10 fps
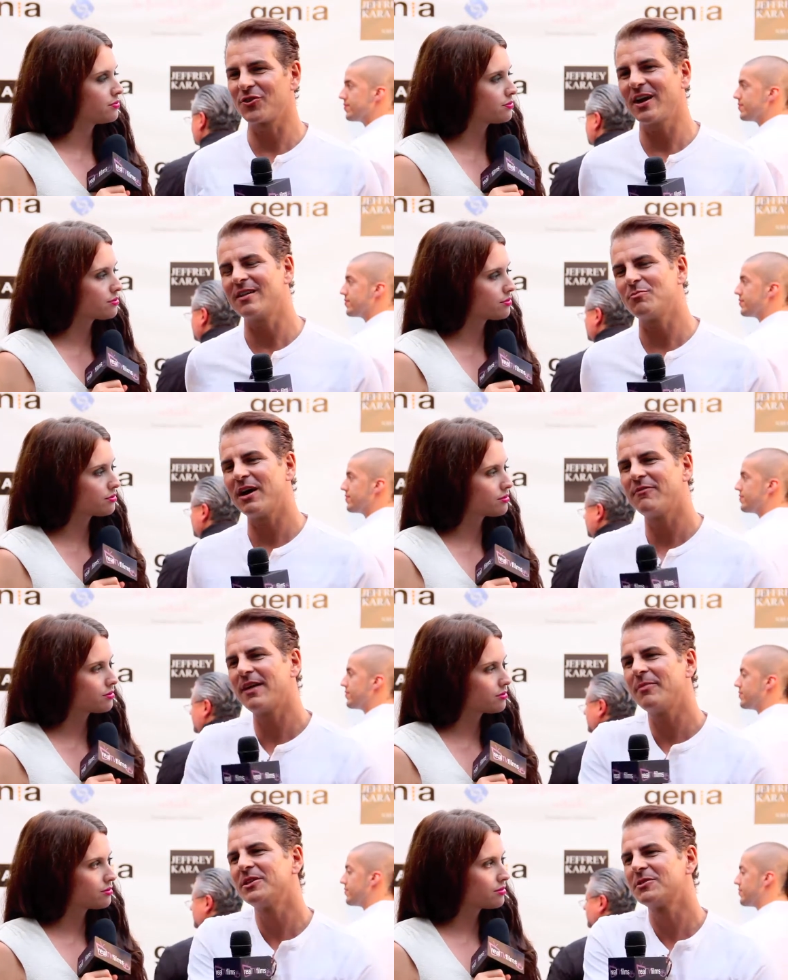Speaker 1: great. My
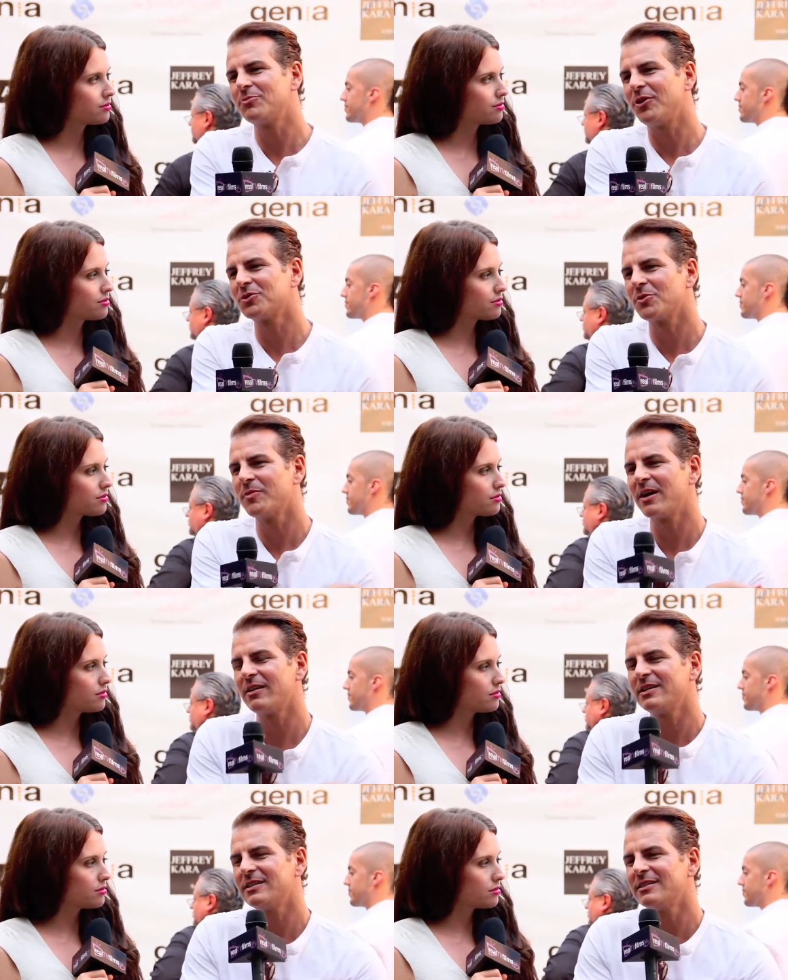family's in Baltimore,
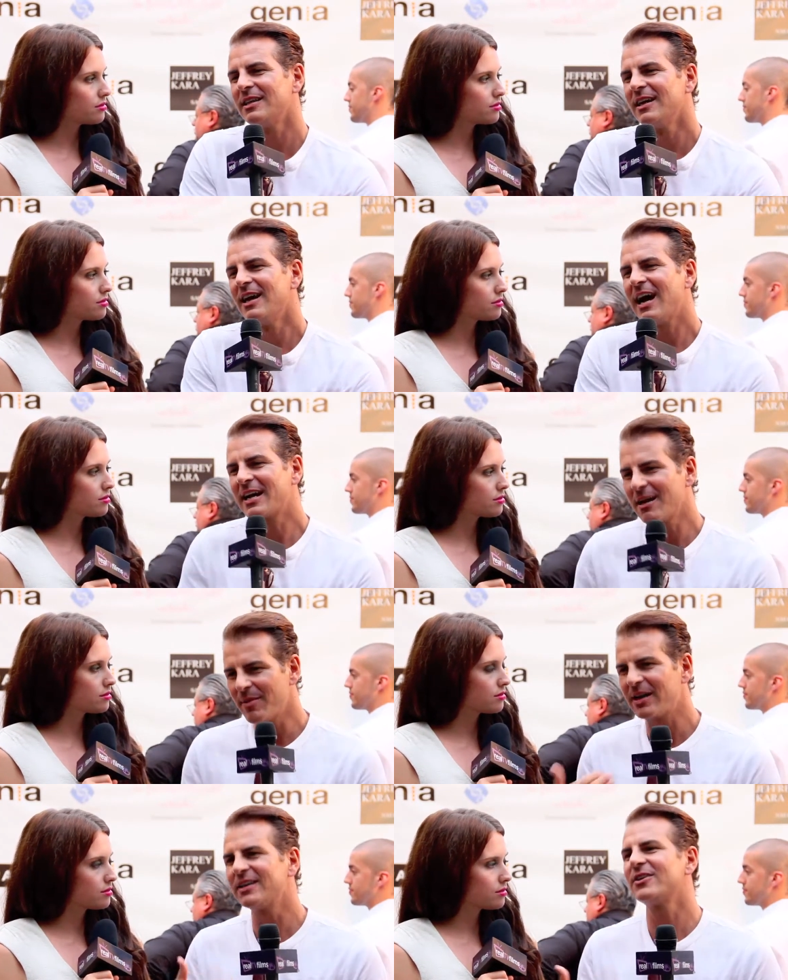Maryland, and I come
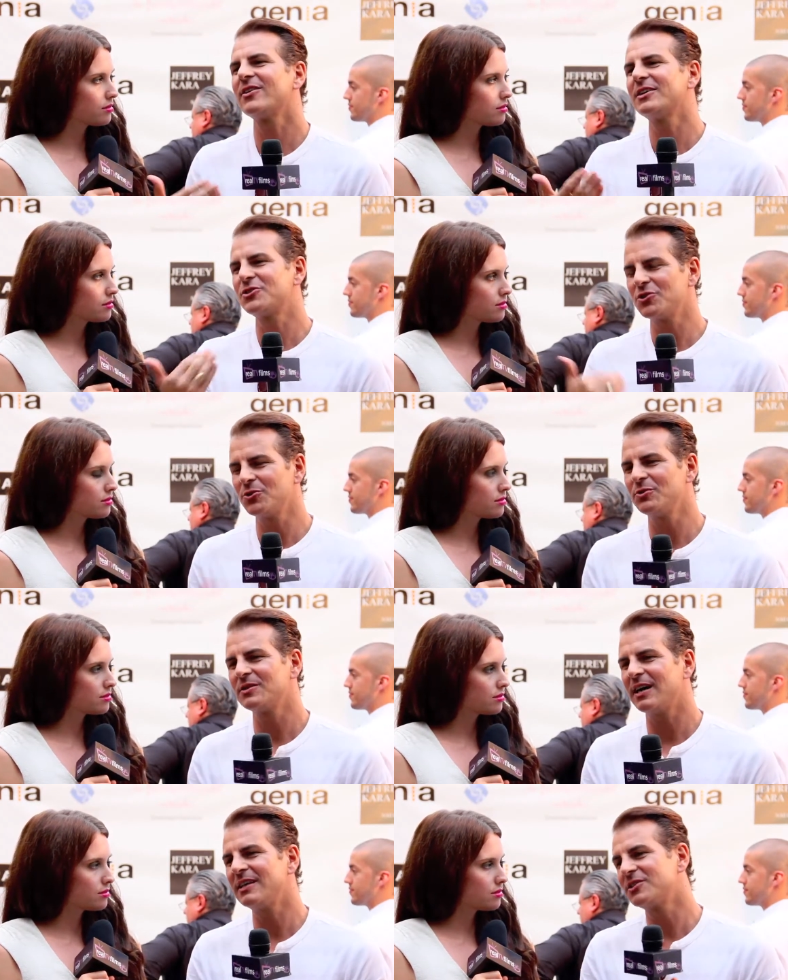out here, I shoot.
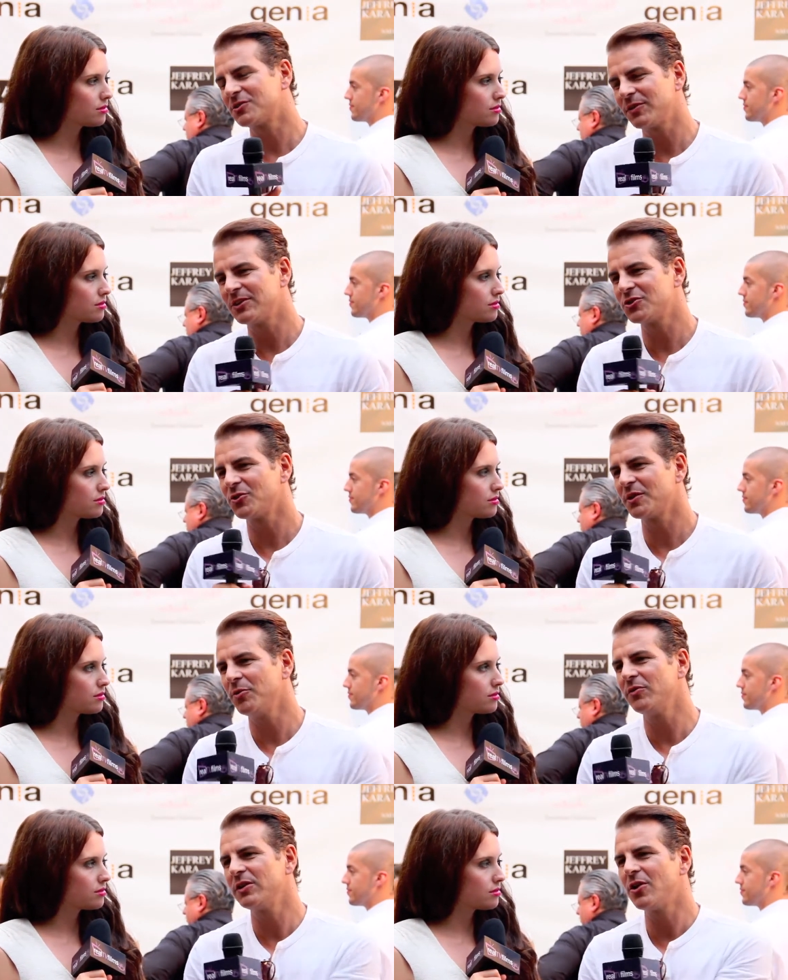I just finished doing a
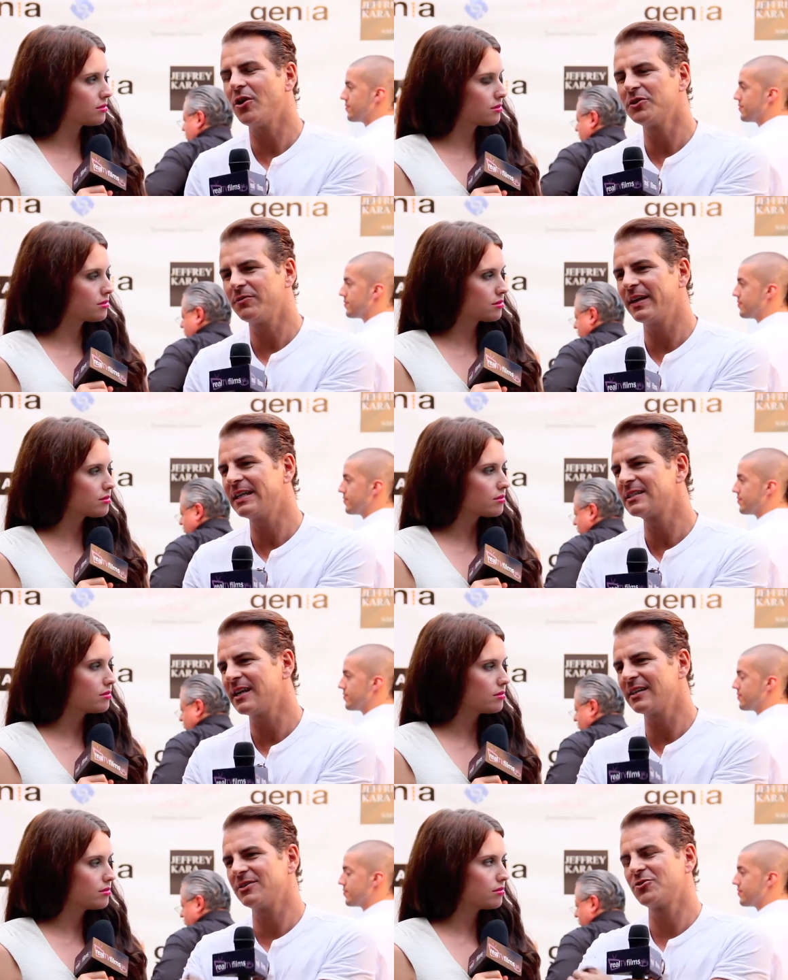movie called Defending
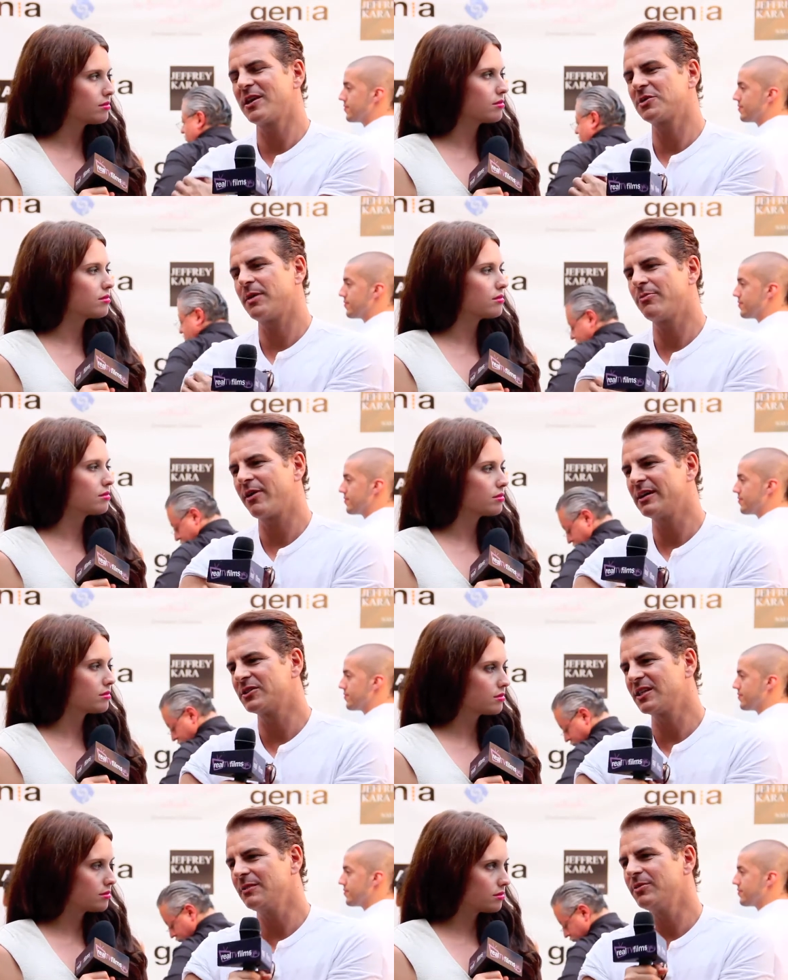Santa, directed by Brian
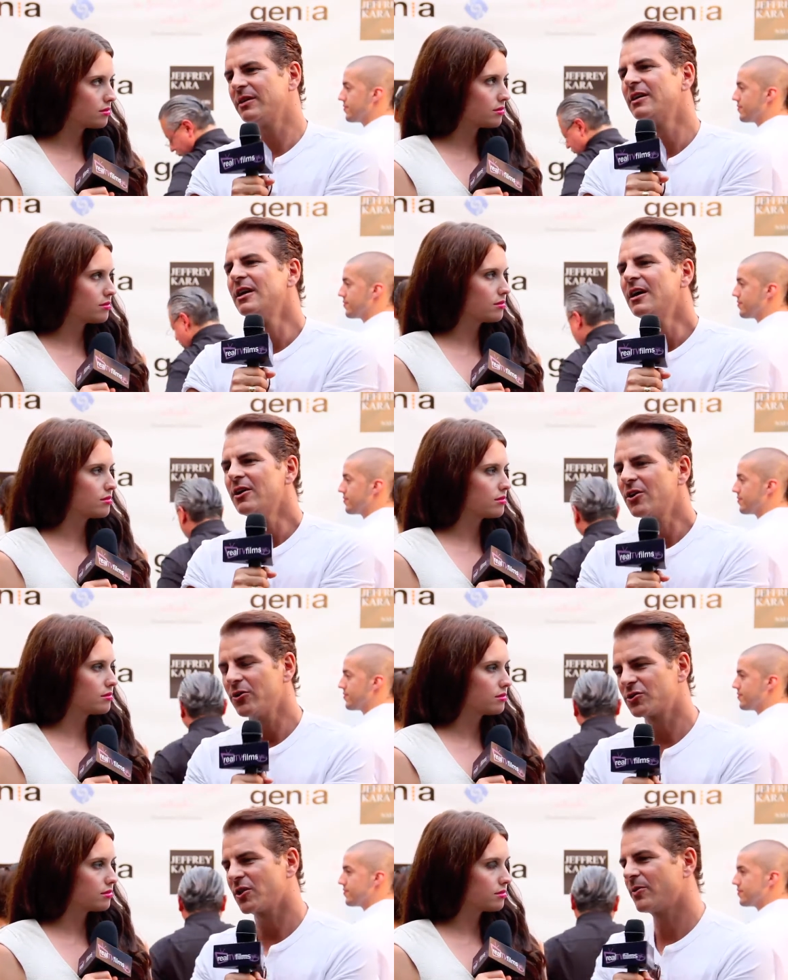Skiba, co
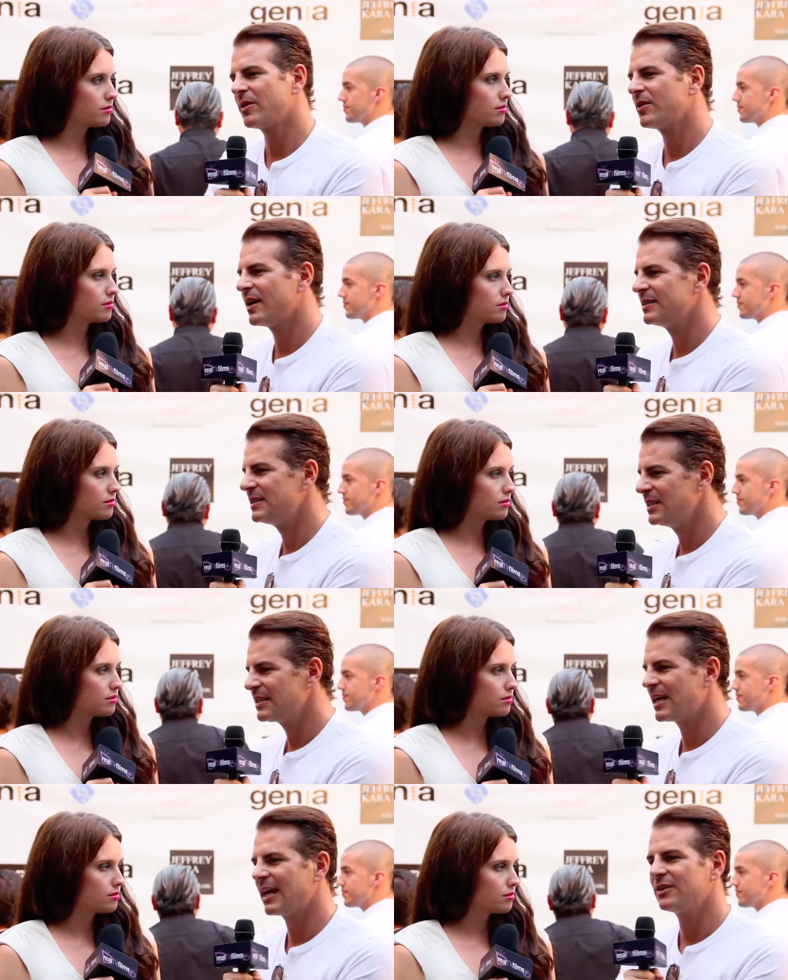starring with uh, Dean
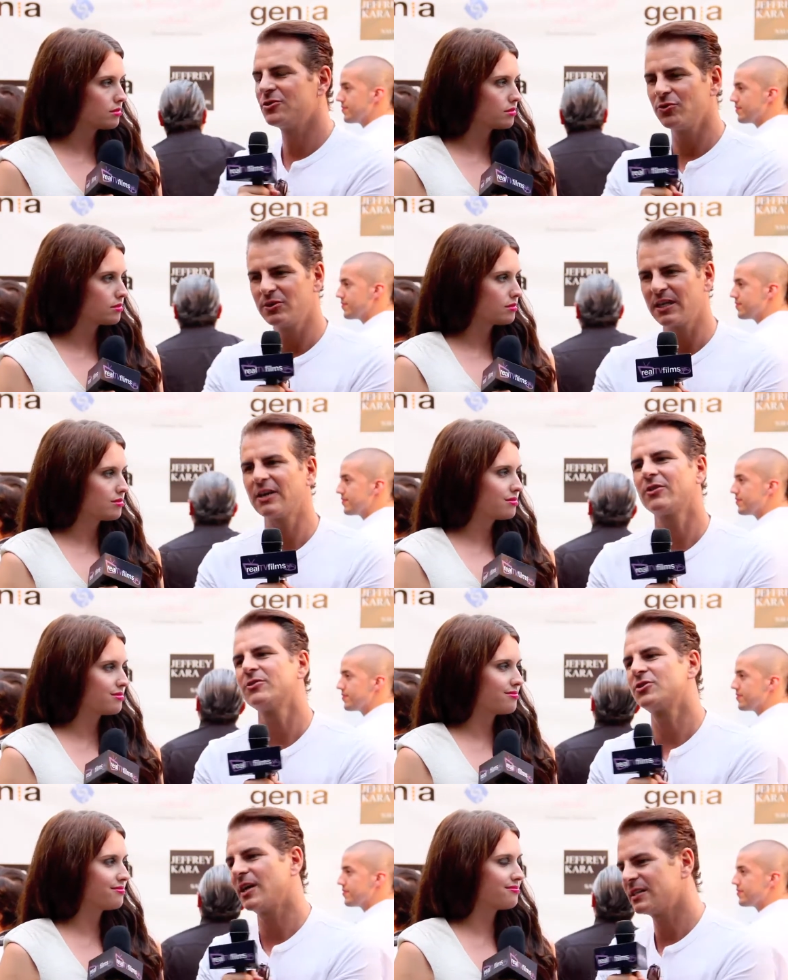Cain, Jude Taylor,
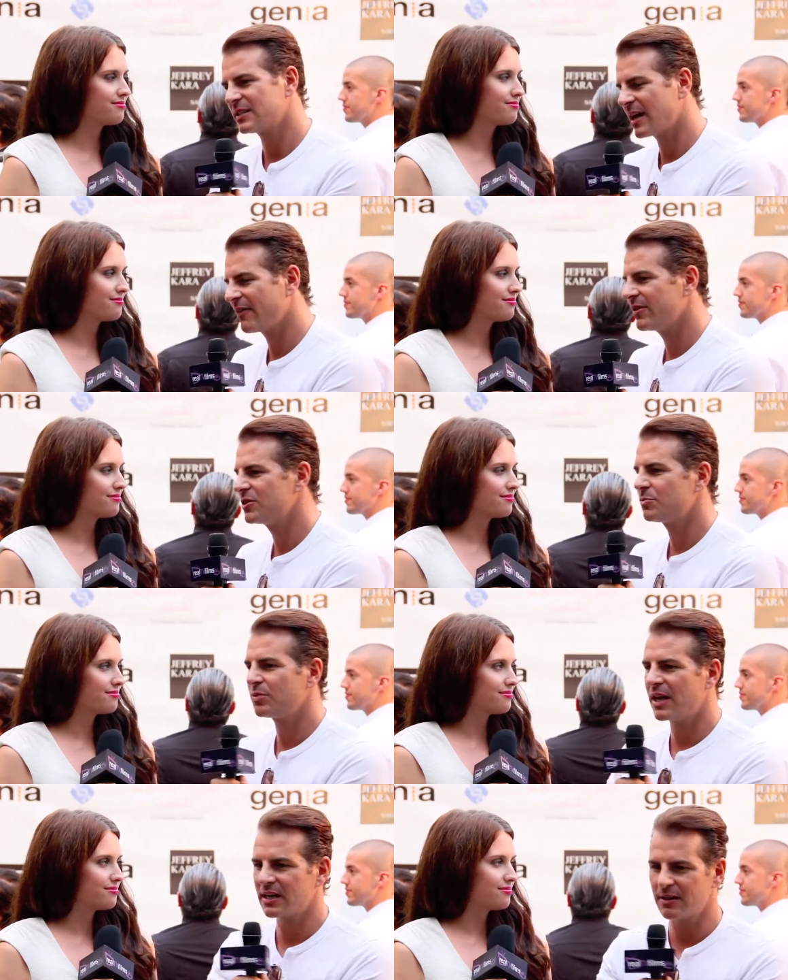John Savage,
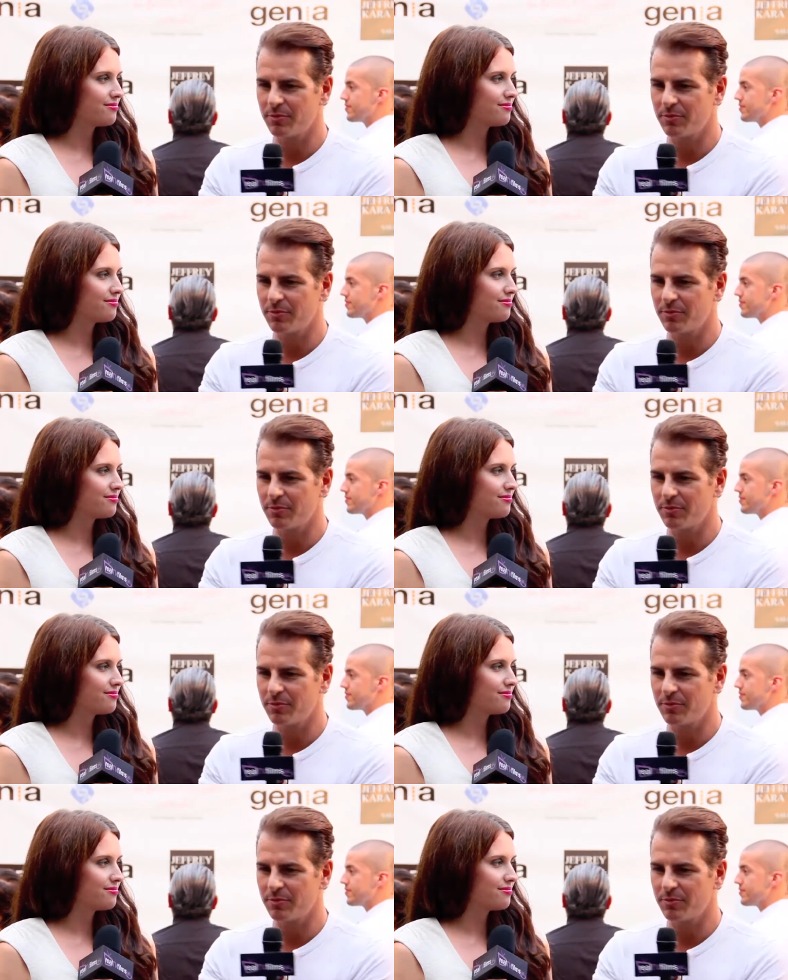Blanca